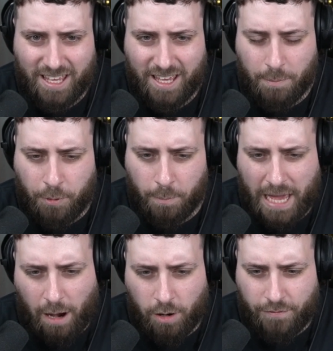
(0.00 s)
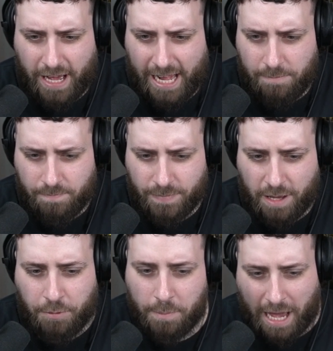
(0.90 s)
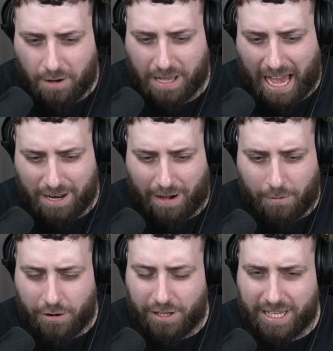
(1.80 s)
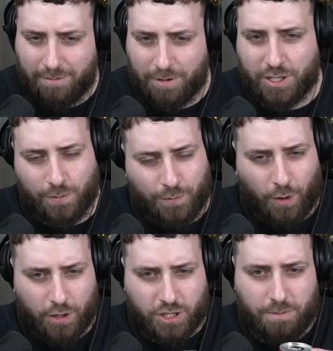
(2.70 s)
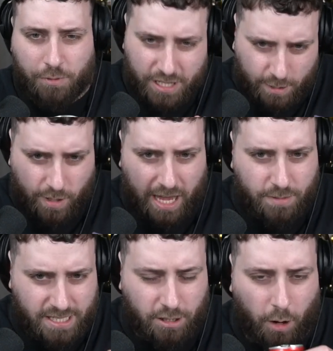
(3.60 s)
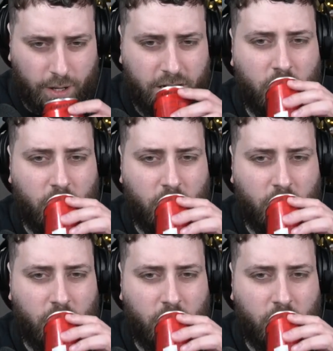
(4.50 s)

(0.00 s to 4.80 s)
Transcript: It put me out of Gardevoir early, which is unfortunate, but it's okay. We're still going.